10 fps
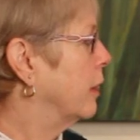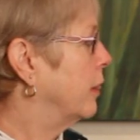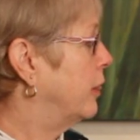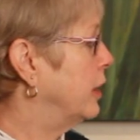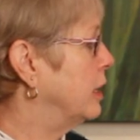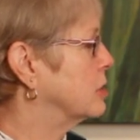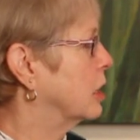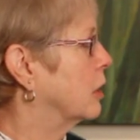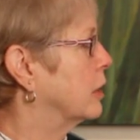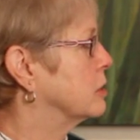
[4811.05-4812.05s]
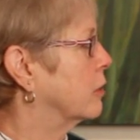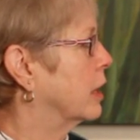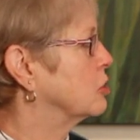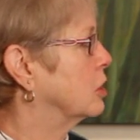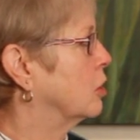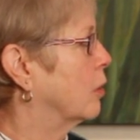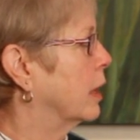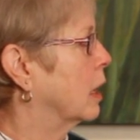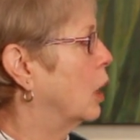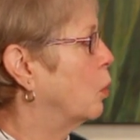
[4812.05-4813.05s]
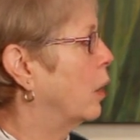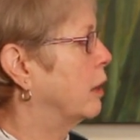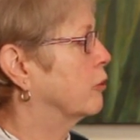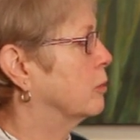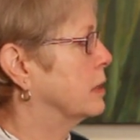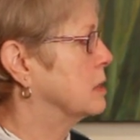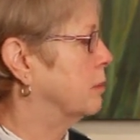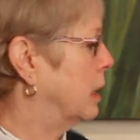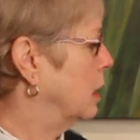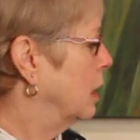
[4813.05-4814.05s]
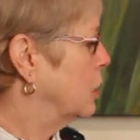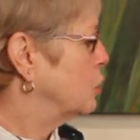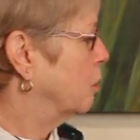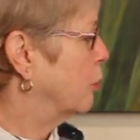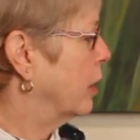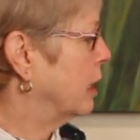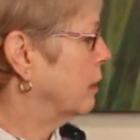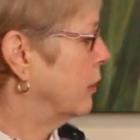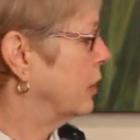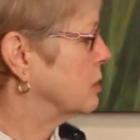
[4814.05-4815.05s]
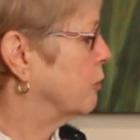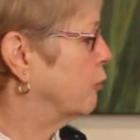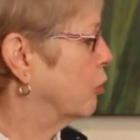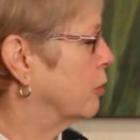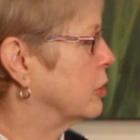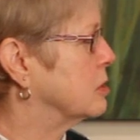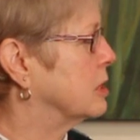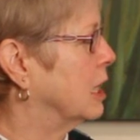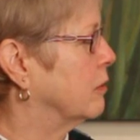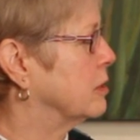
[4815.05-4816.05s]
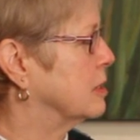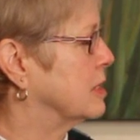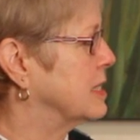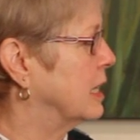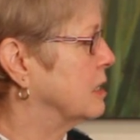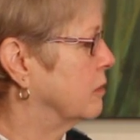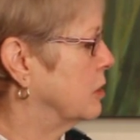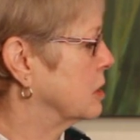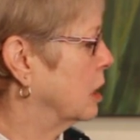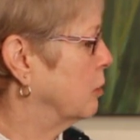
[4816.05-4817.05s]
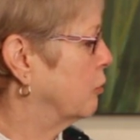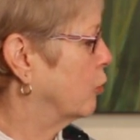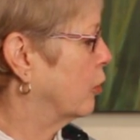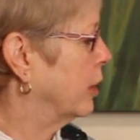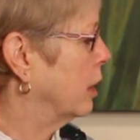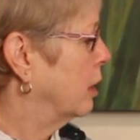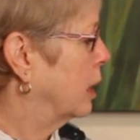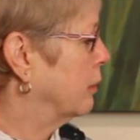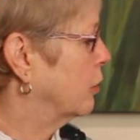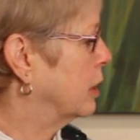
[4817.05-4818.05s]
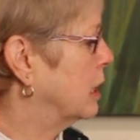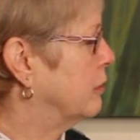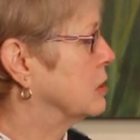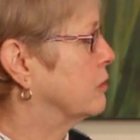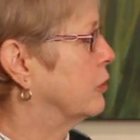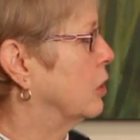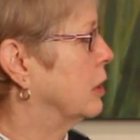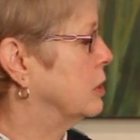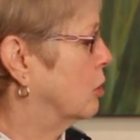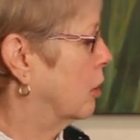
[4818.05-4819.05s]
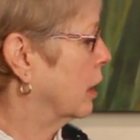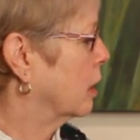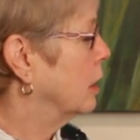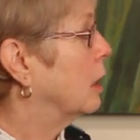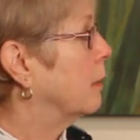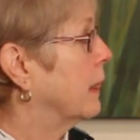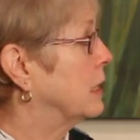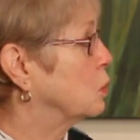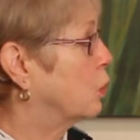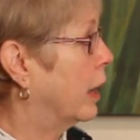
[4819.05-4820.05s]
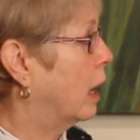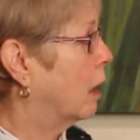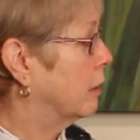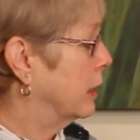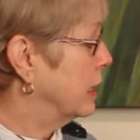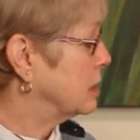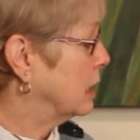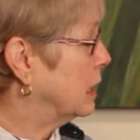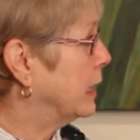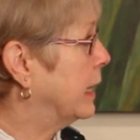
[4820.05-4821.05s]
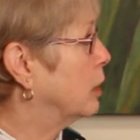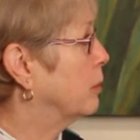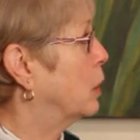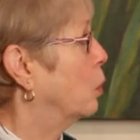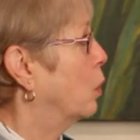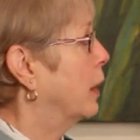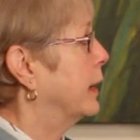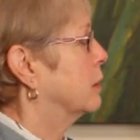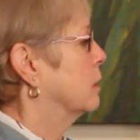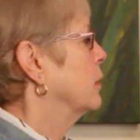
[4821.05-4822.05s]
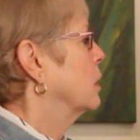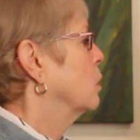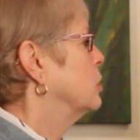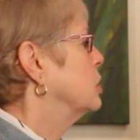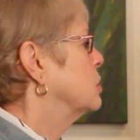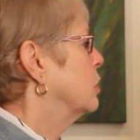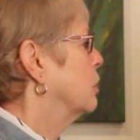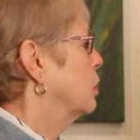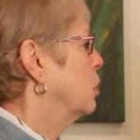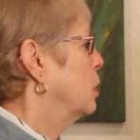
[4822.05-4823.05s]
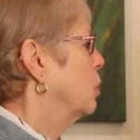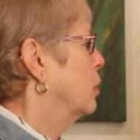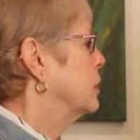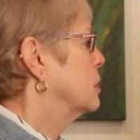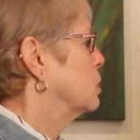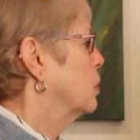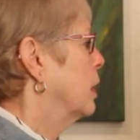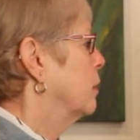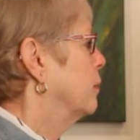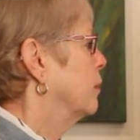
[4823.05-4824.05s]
These areas are actually going away from us a bit. To bring this forward, just to give us the sense of this coming forward, I'm going to leave this fairly dark. As well, it's a little bit wider, which is sort of what we want as well.